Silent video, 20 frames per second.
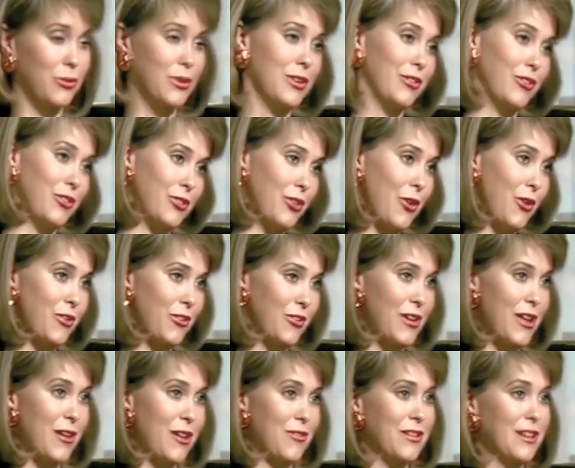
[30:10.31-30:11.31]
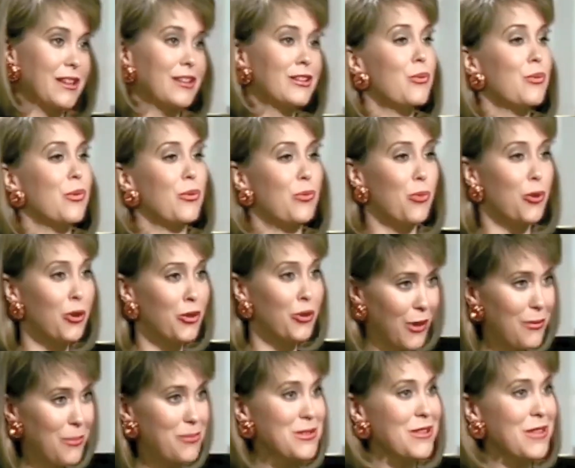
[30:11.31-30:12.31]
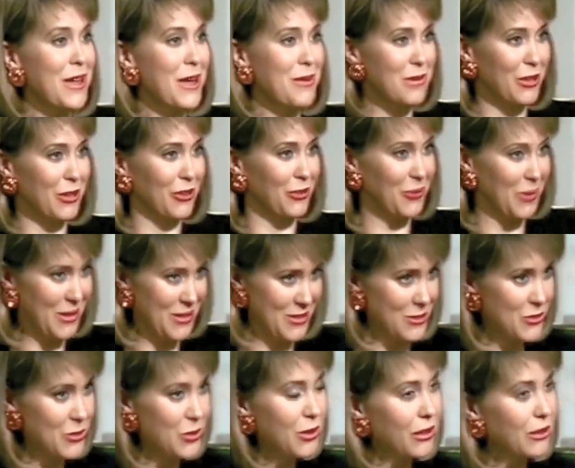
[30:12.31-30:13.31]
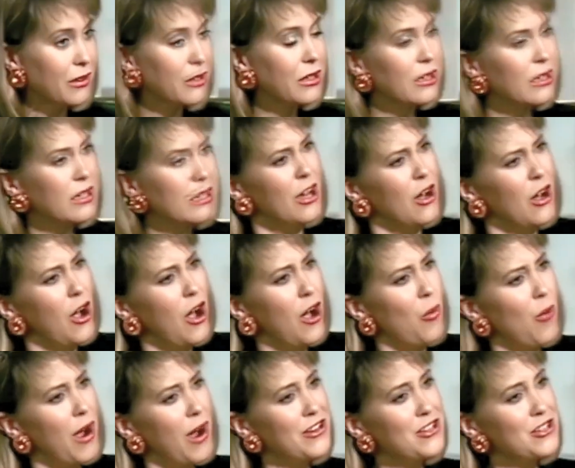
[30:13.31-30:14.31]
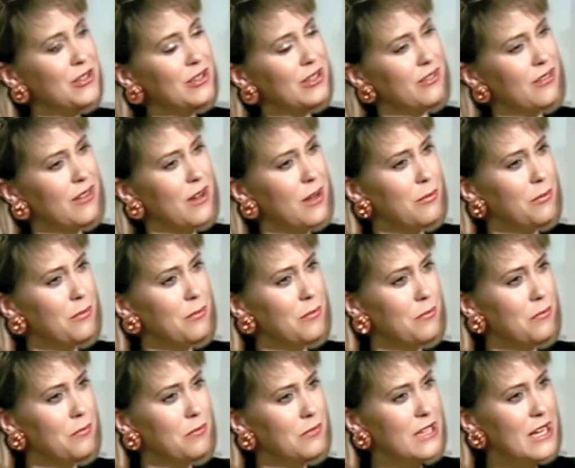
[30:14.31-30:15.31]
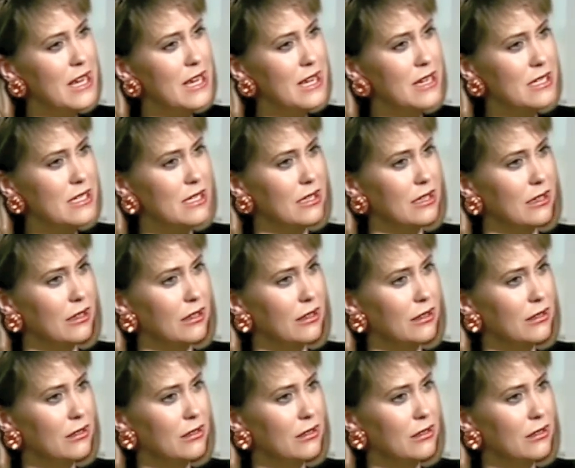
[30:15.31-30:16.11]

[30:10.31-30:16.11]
Like, well, you didn't start as an Alvin Ailey. One works up to that because one is good. Why did you give up dancing?